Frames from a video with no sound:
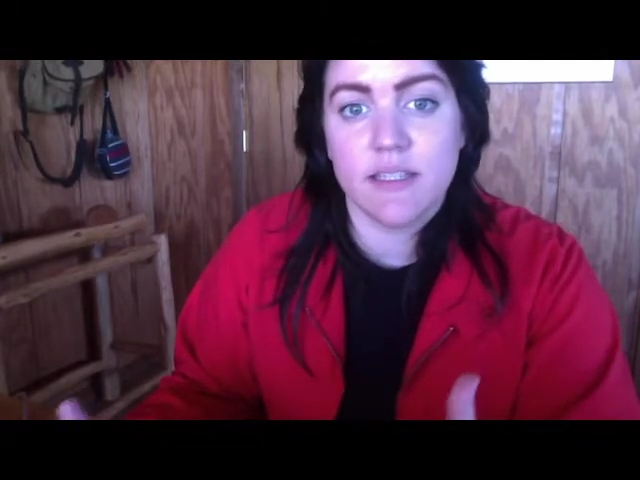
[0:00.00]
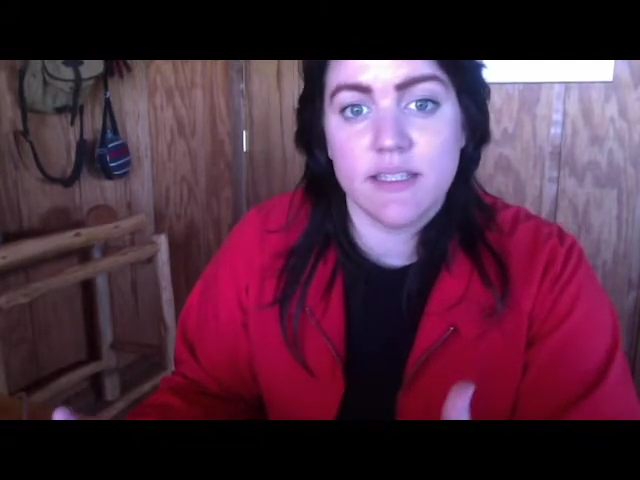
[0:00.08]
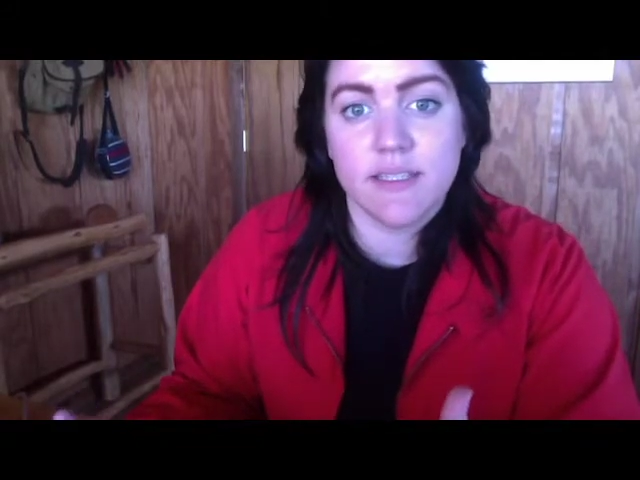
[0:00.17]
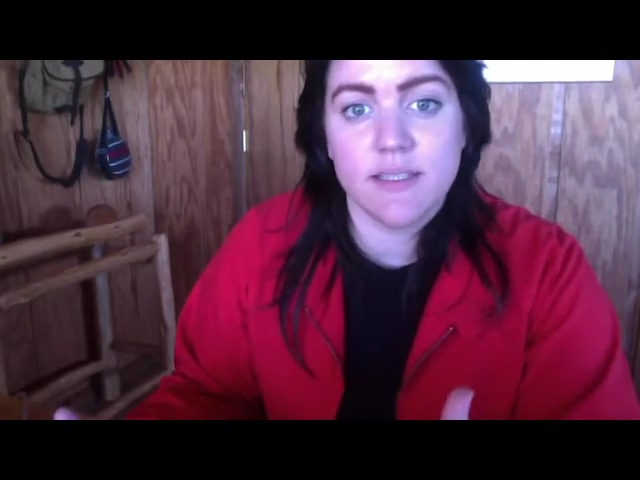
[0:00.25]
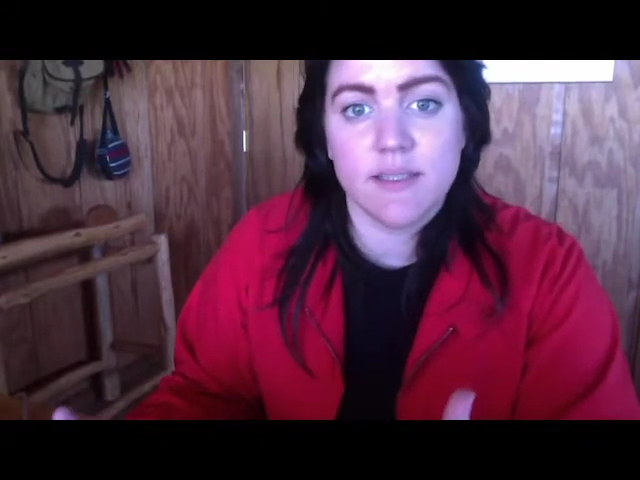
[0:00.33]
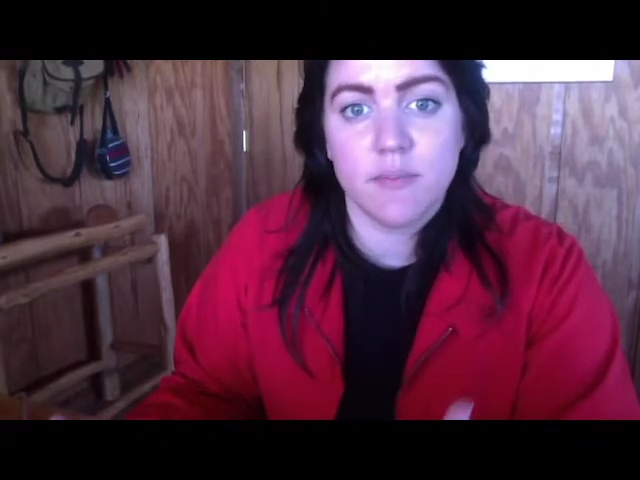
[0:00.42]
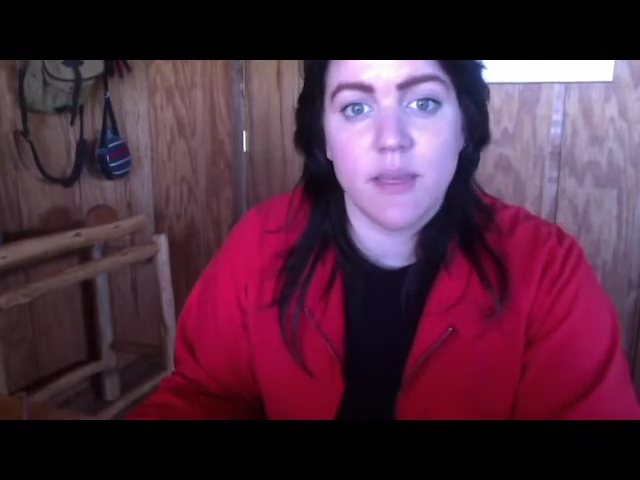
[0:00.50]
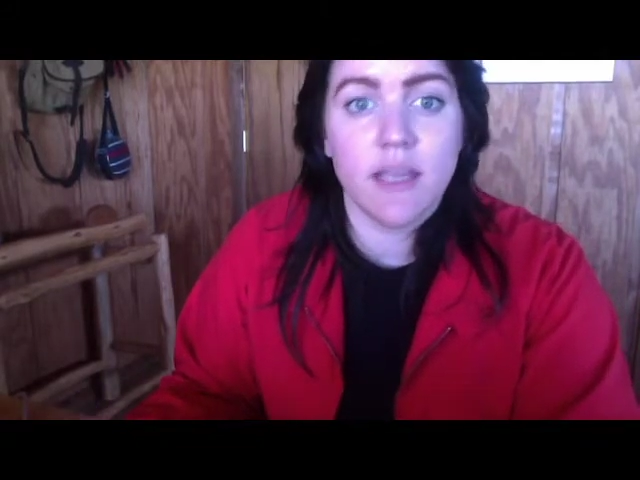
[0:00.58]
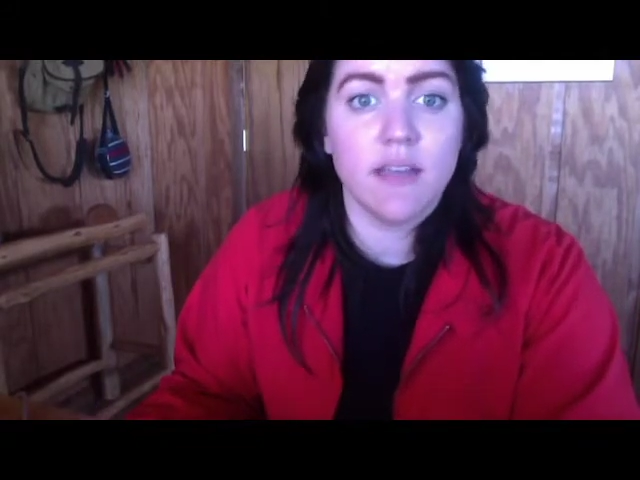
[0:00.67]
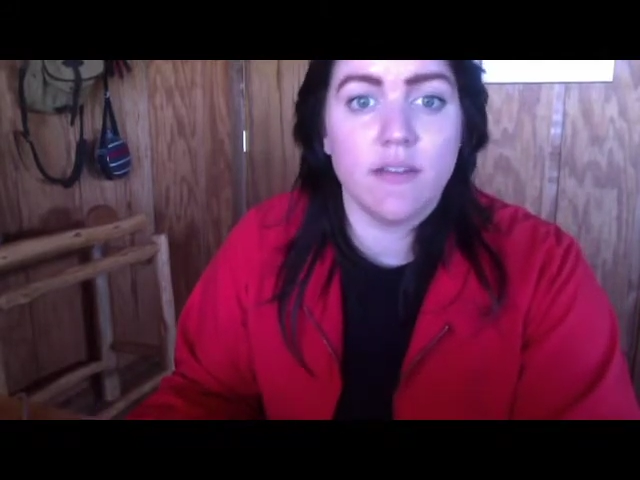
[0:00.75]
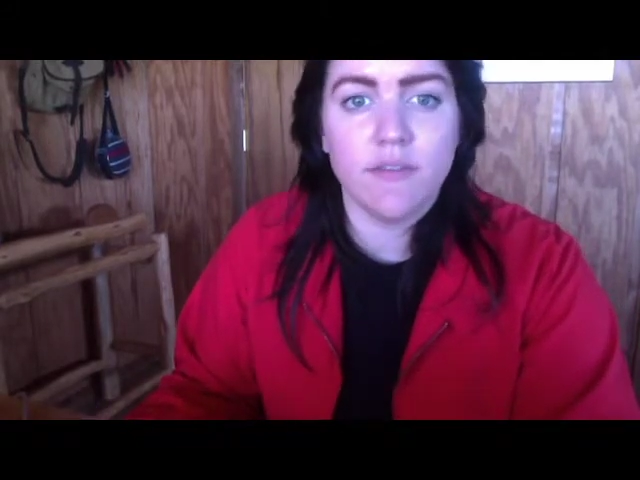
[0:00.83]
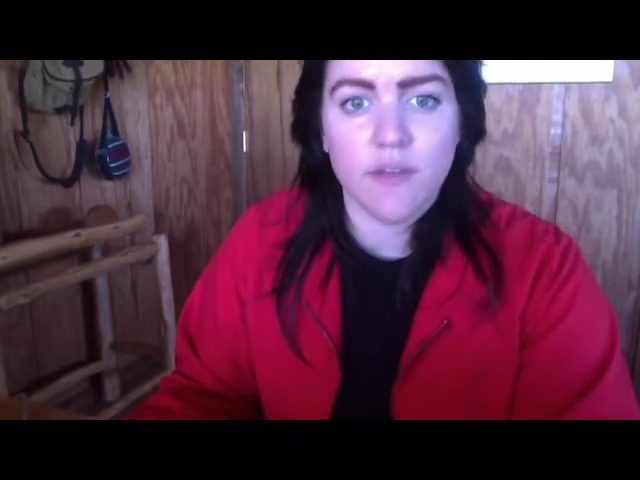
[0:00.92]
this
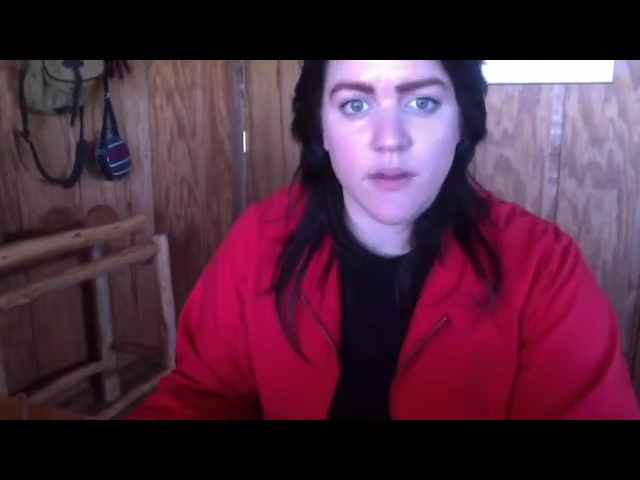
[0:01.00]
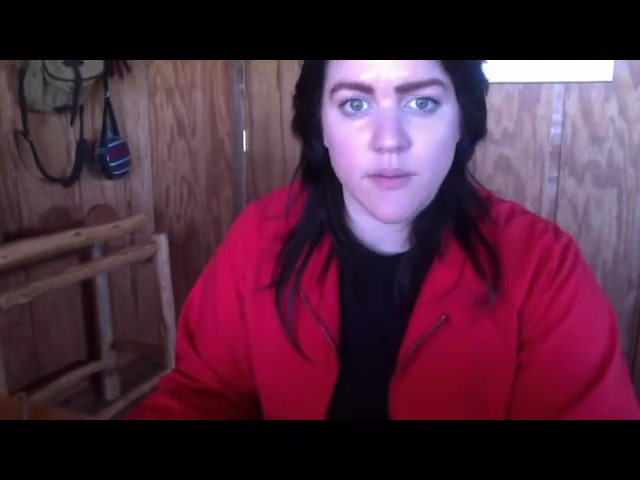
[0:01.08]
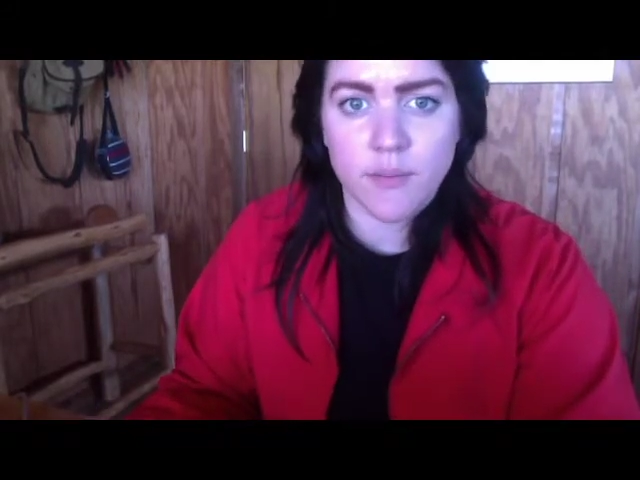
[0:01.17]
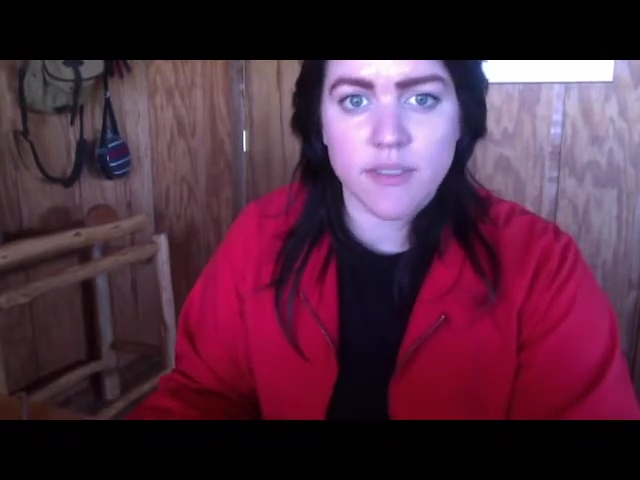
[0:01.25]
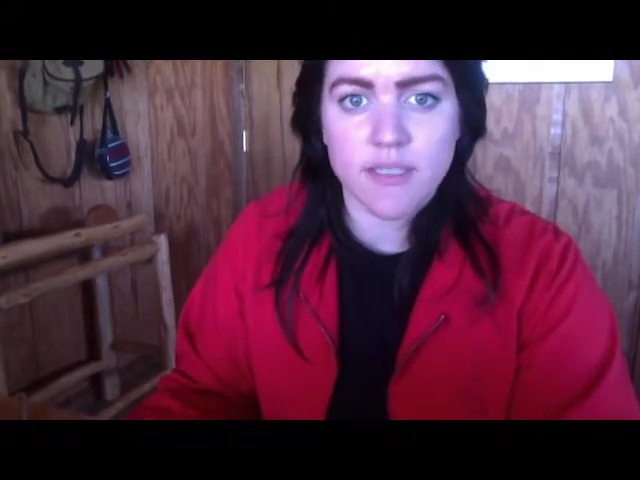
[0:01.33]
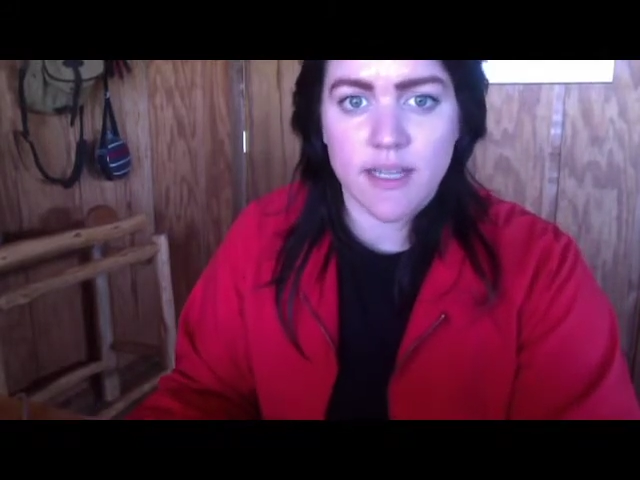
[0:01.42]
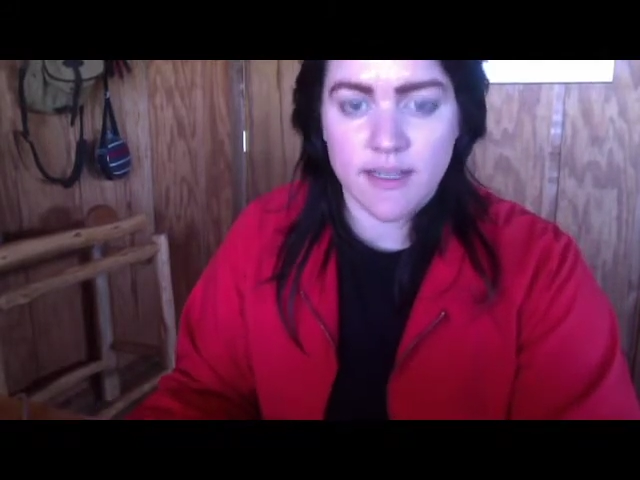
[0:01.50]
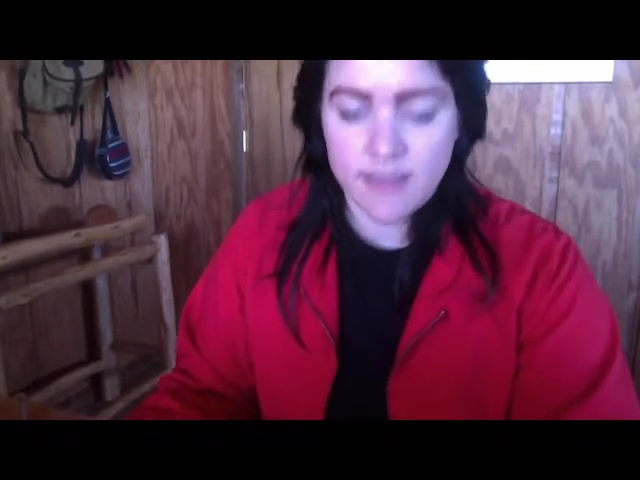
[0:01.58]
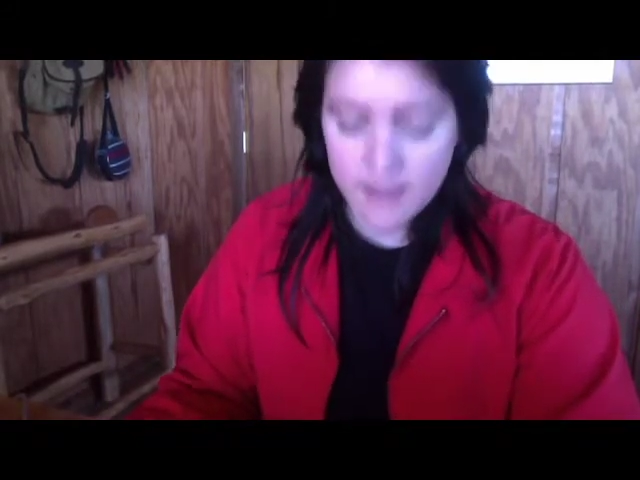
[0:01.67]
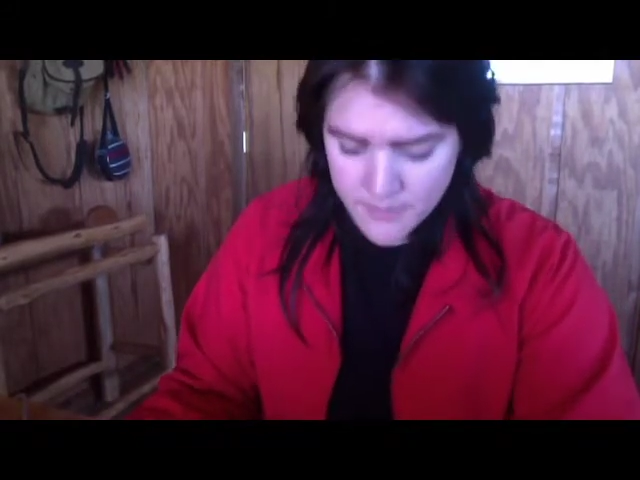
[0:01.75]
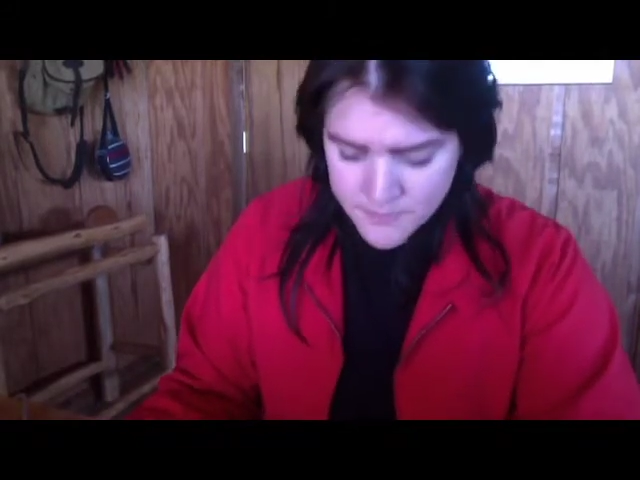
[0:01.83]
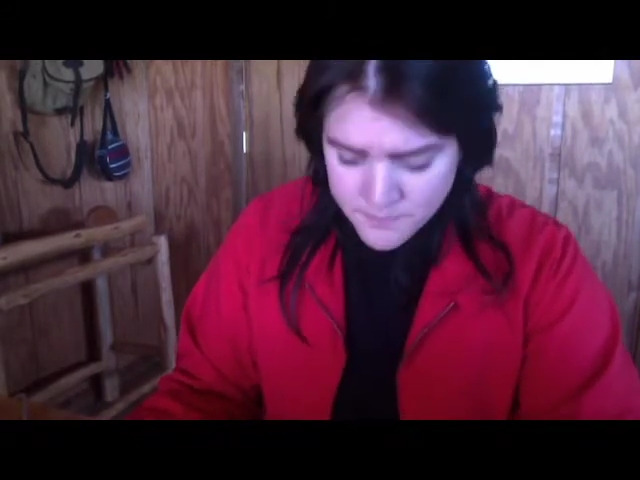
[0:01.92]
man from
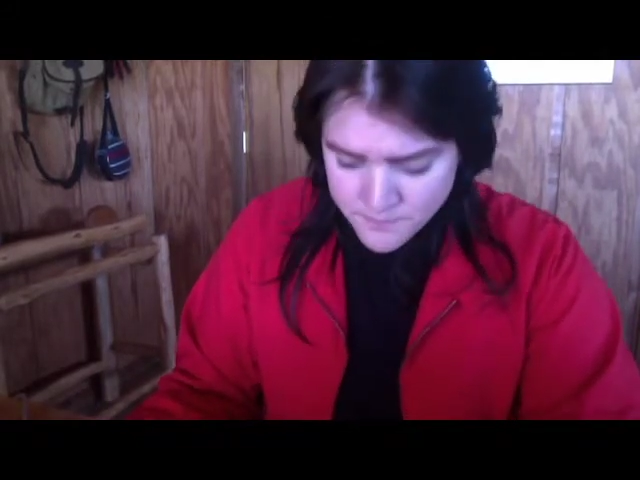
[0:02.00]
Dhaka.